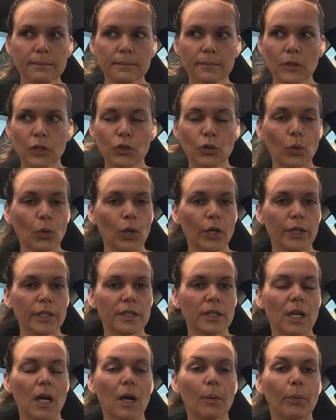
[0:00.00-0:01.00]
the door
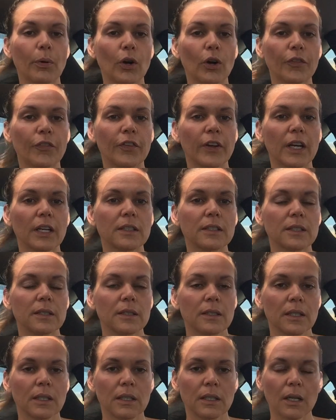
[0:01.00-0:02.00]
is not perfect.
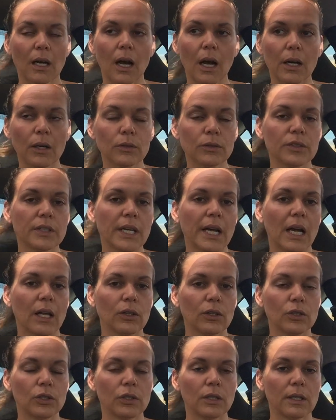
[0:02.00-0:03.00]
I don't see how
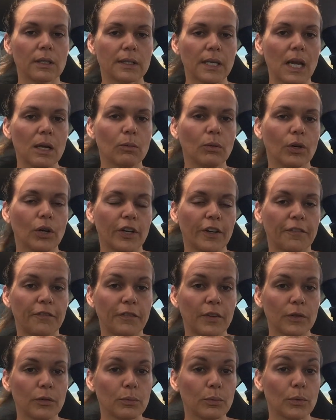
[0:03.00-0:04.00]
the table could have
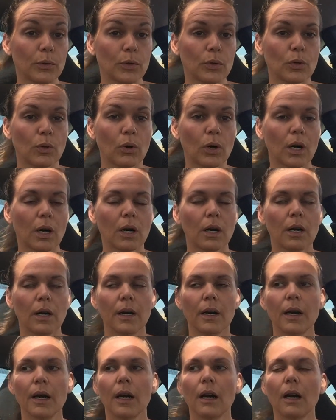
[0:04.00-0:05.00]
fit through the door.
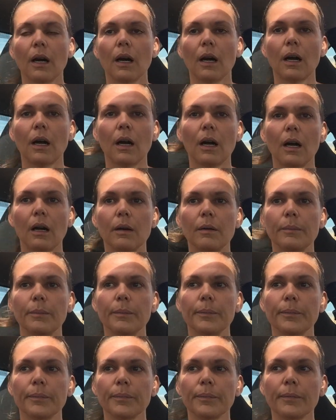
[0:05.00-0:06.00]

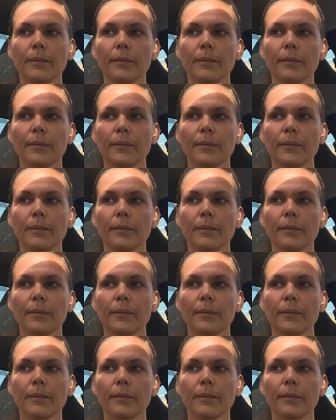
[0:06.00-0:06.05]
And